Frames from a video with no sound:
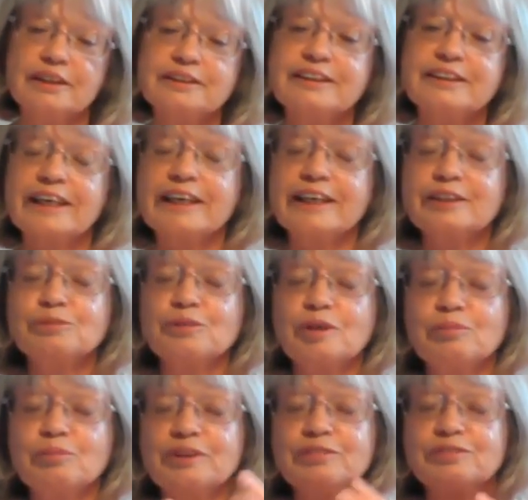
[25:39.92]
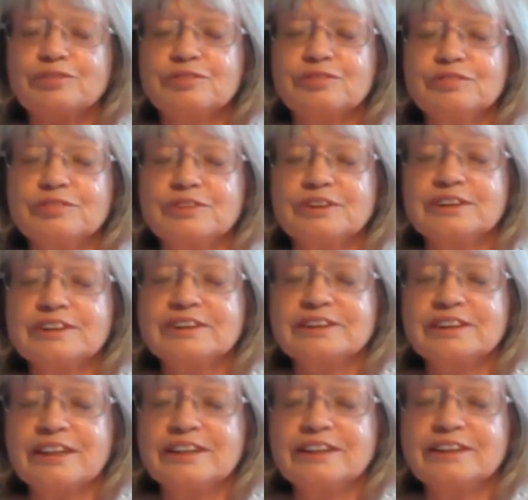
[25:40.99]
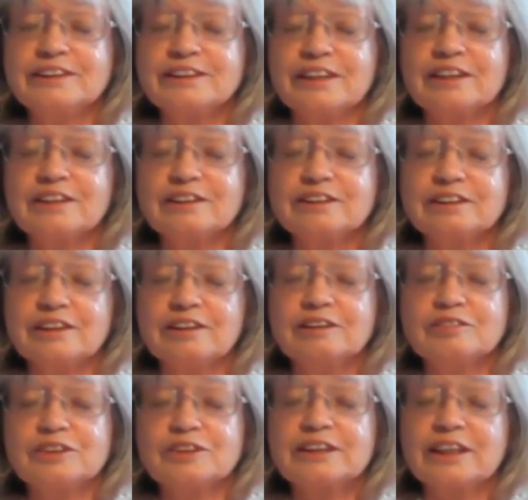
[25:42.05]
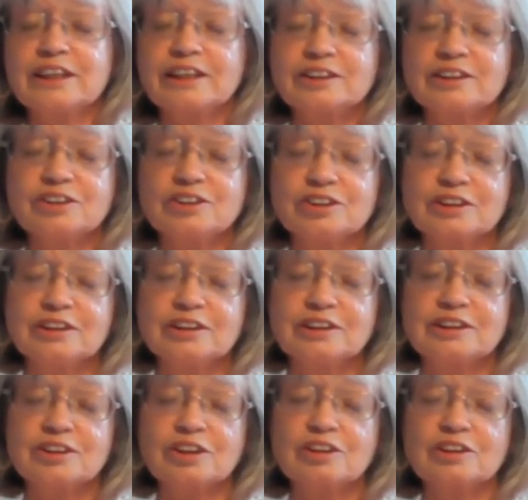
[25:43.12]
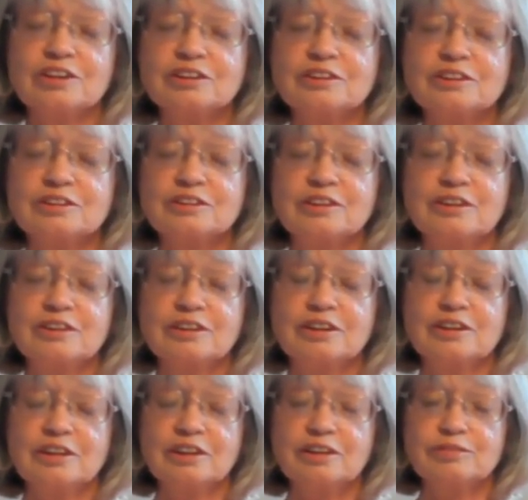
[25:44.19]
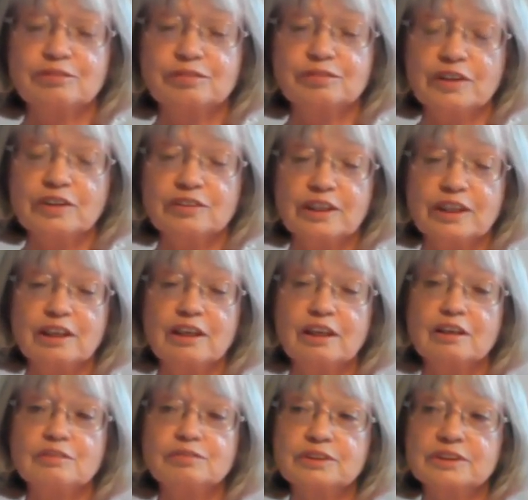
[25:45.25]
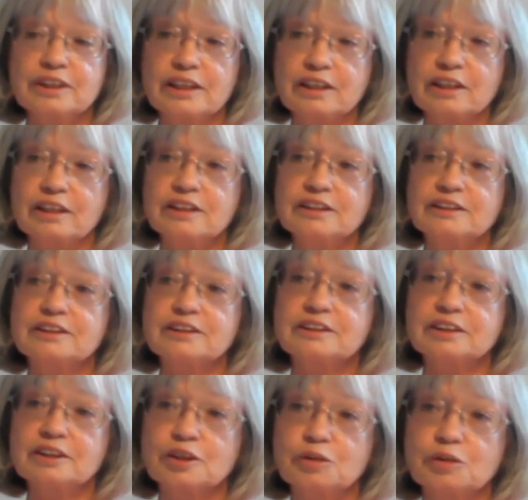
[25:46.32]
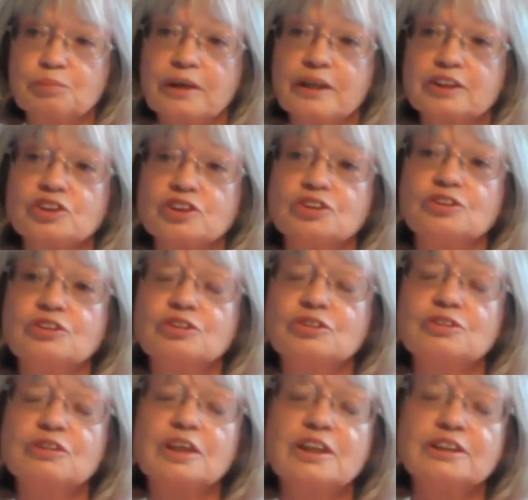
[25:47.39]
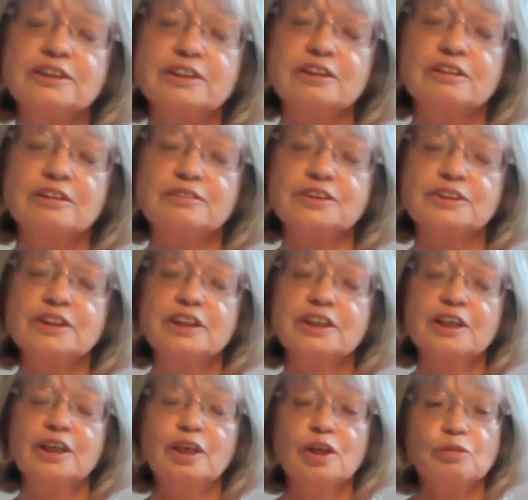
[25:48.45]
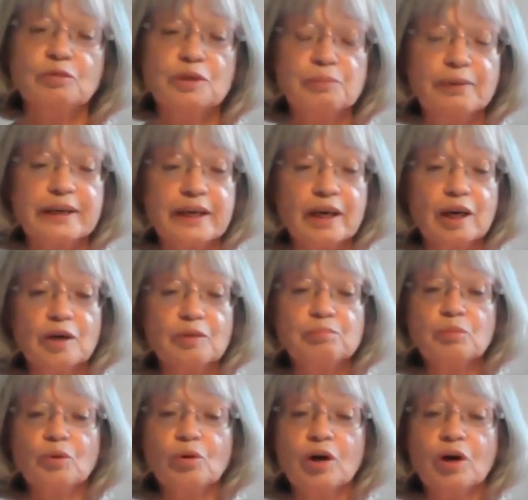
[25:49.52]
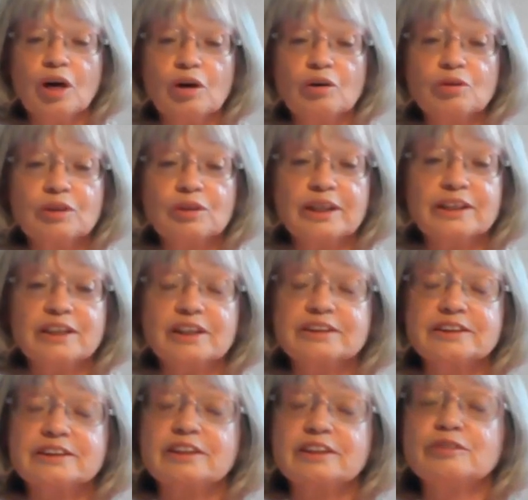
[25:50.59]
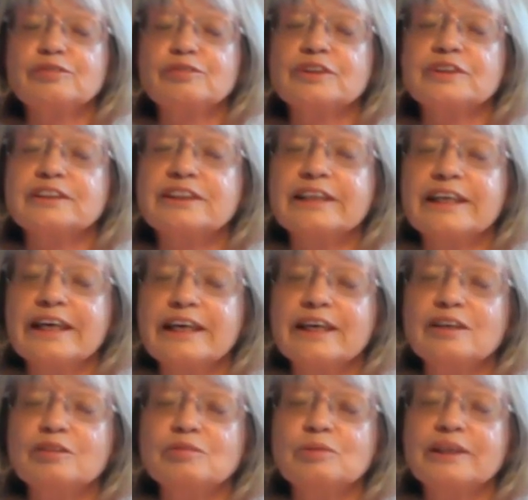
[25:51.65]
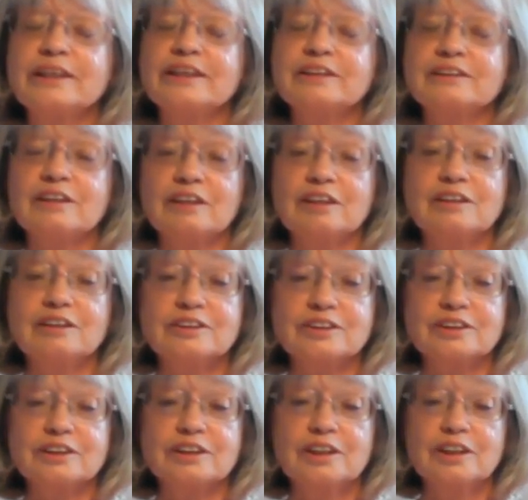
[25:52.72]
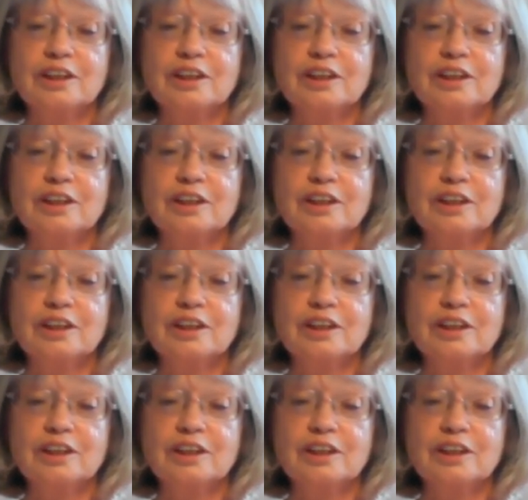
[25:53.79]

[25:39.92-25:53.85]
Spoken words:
And then when we've sustained ourselves in that energy that is God, and felt that love and that kindness and compassion to ourselves, we become more whole in ourselves. And now we can ask,